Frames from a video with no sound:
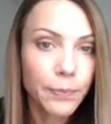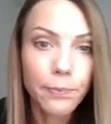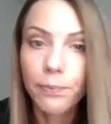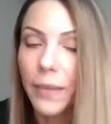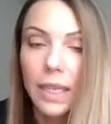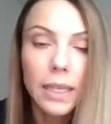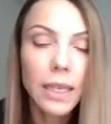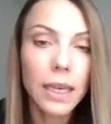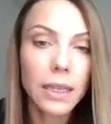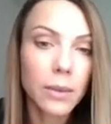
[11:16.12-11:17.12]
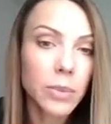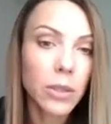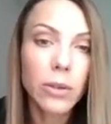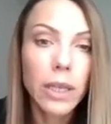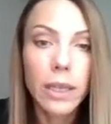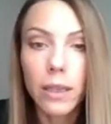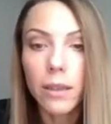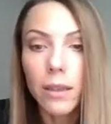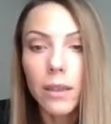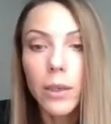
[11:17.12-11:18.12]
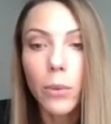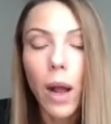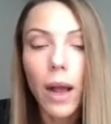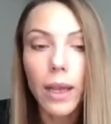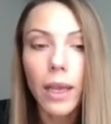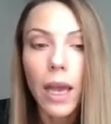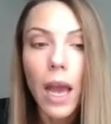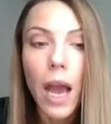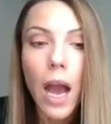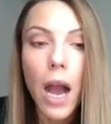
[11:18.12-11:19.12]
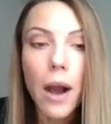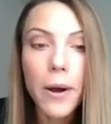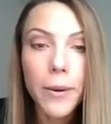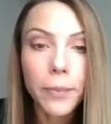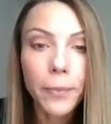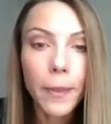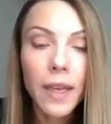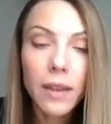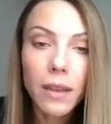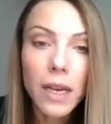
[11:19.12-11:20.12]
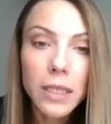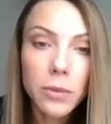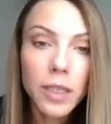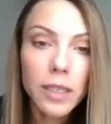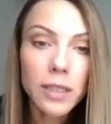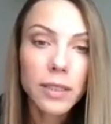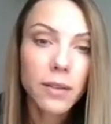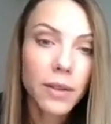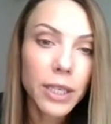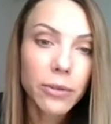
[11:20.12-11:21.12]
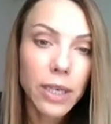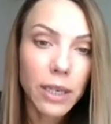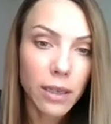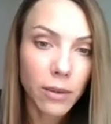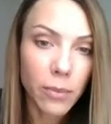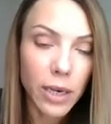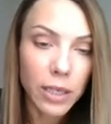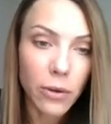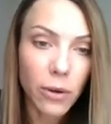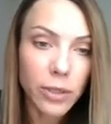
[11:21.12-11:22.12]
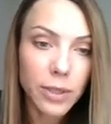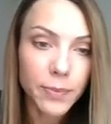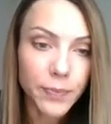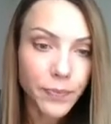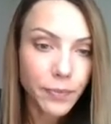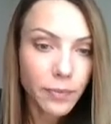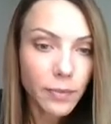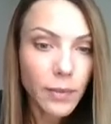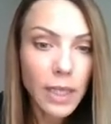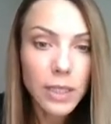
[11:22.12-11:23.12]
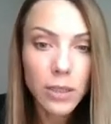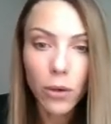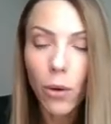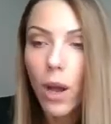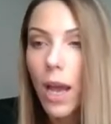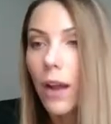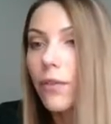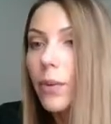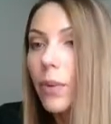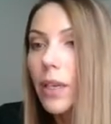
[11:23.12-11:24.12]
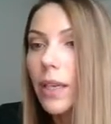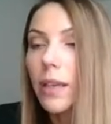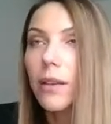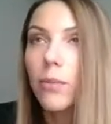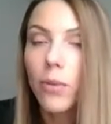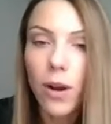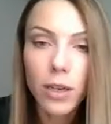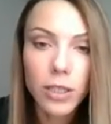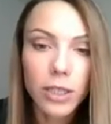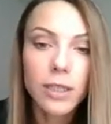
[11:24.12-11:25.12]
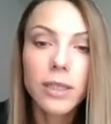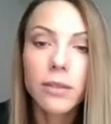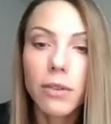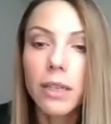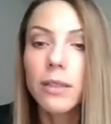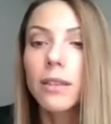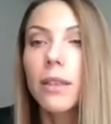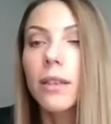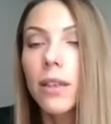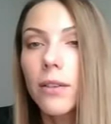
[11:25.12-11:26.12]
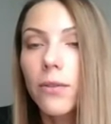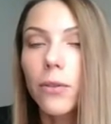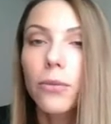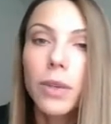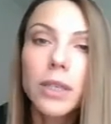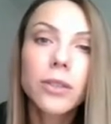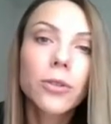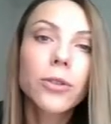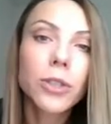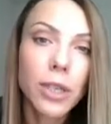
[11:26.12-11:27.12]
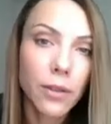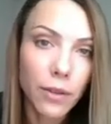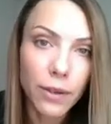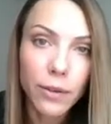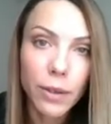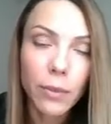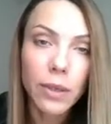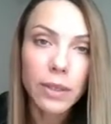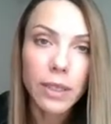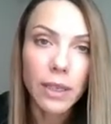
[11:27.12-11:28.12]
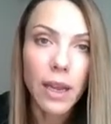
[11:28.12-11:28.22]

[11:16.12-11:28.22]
And again, absolutely not clear why. And the last one is the theoretical paradox. So everybody in a project stressed the need for research and theory building.